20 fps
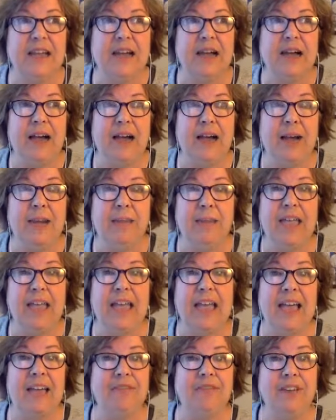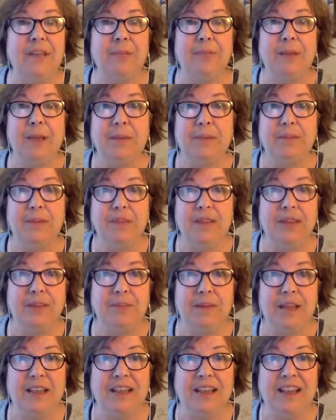have, and people in
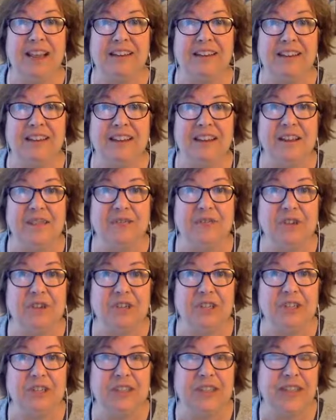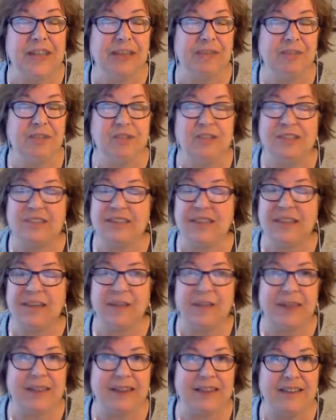my content conversion lab. Just today
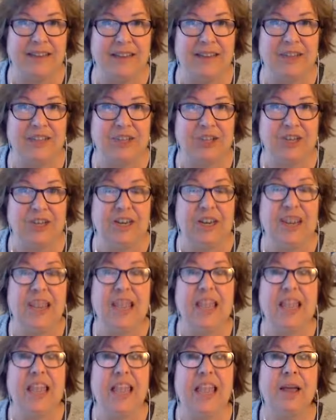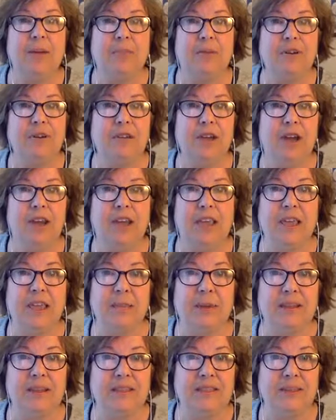we had a session and we're talking
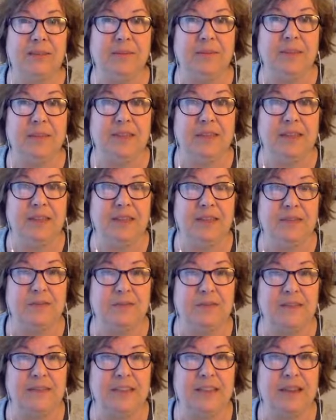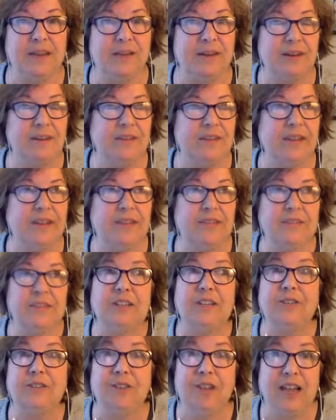about some of the things we say to ourselves,
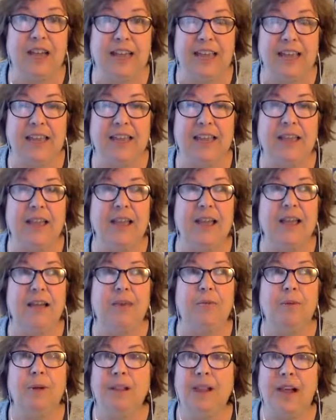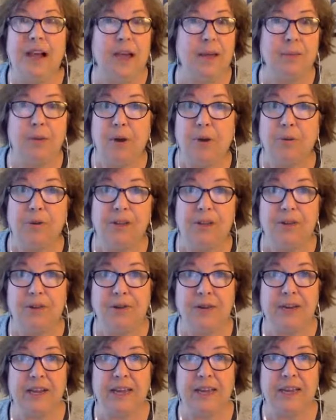like, well, I'm only
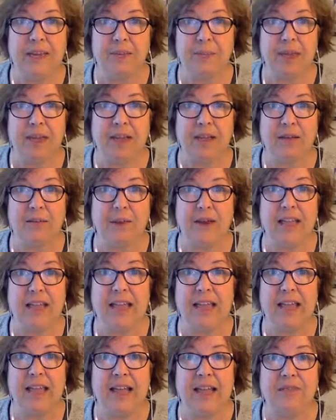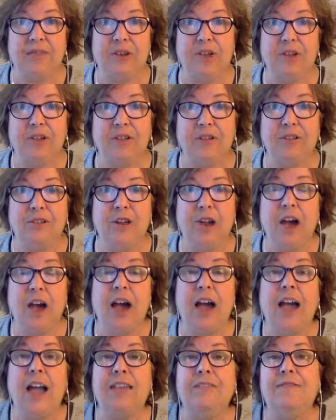going to email when I have a
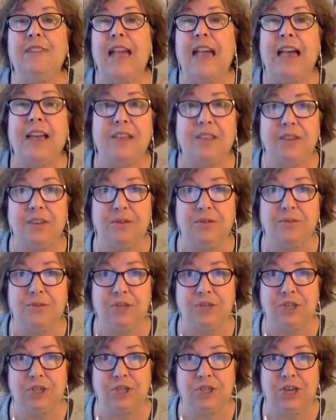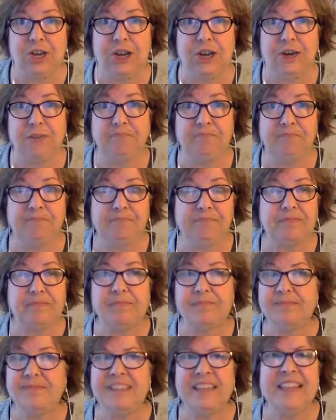high value to share.
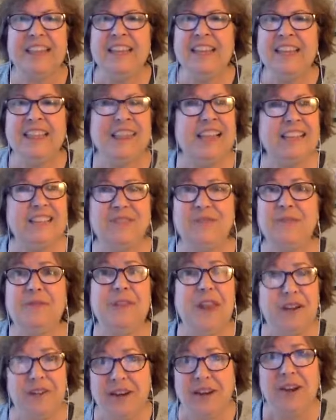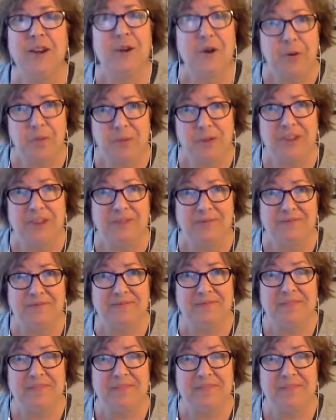That's very noble.